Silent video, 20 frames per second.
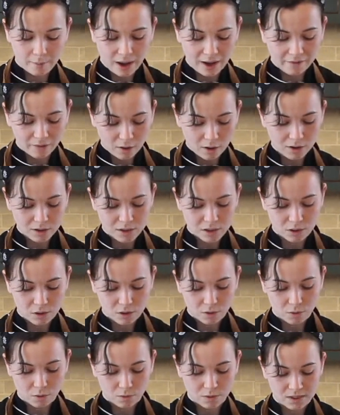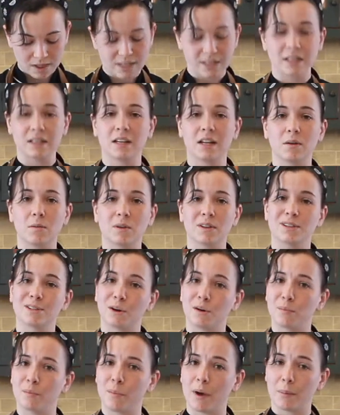I've also seasoned it with
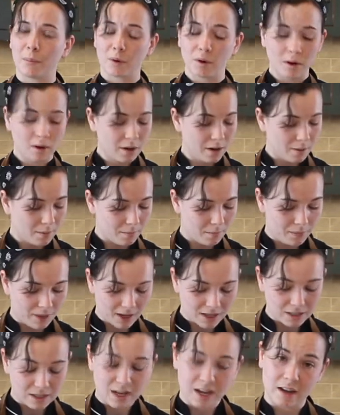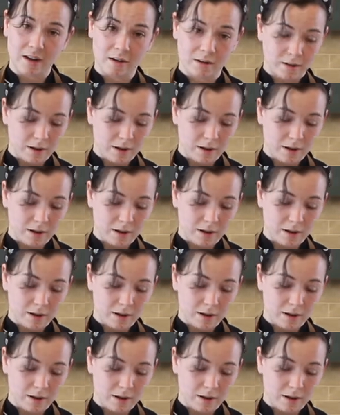salt and pepper, and that's it.